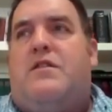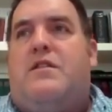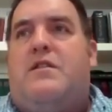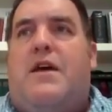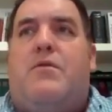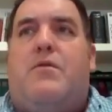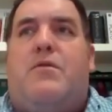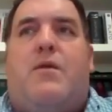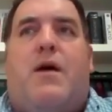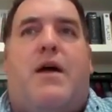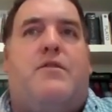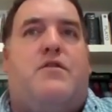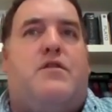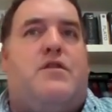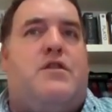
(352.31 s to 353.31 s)
that they would
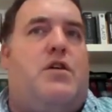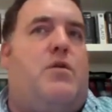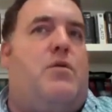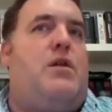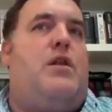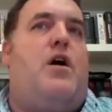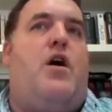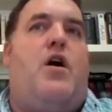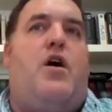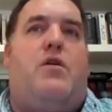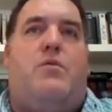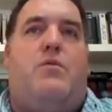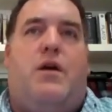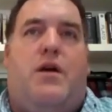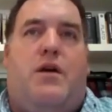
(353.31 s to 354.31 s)
rather just go
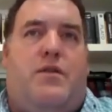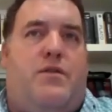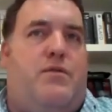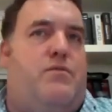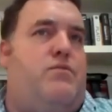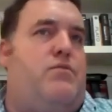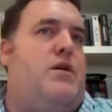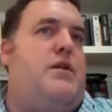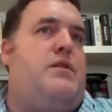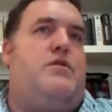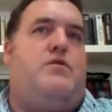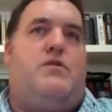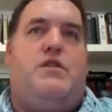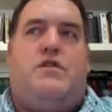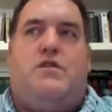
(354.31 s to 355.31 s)
along with what
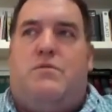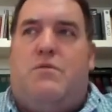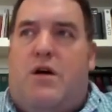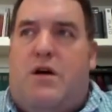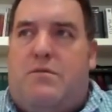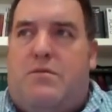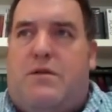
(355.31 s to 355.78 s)
the tradition was,